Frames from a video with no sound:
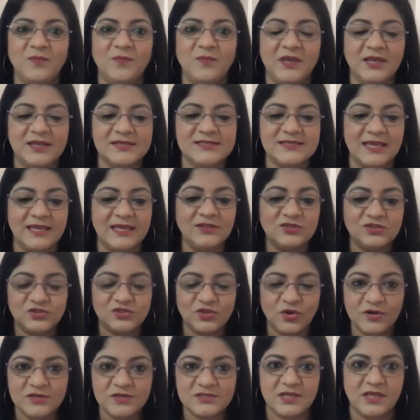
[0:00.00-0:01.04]
Because in
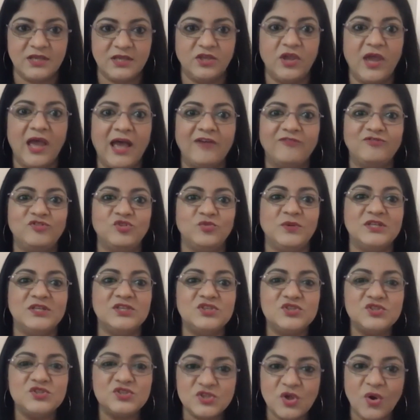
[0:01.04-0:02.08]
sourcing, you have to be
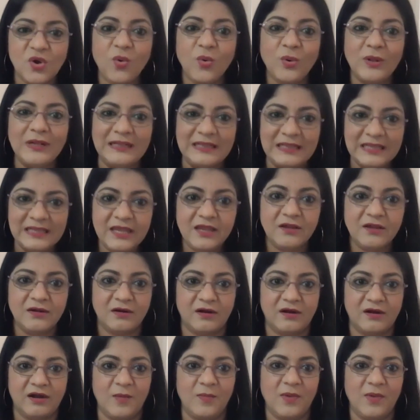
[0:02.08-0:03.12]
so
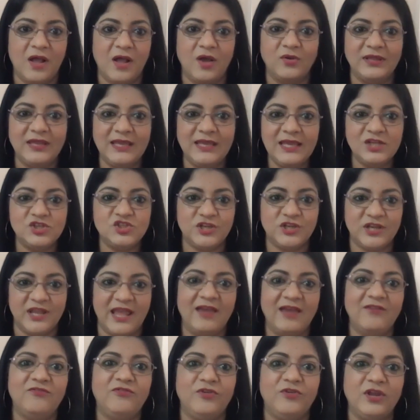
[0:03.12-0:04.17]
clear about each and
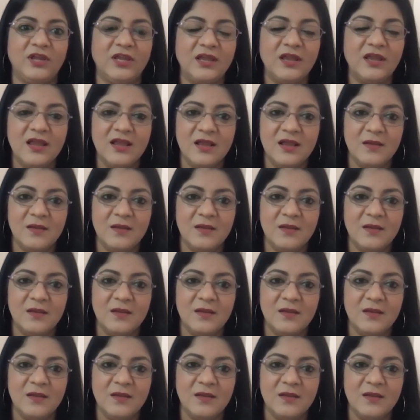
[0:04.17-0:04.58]
every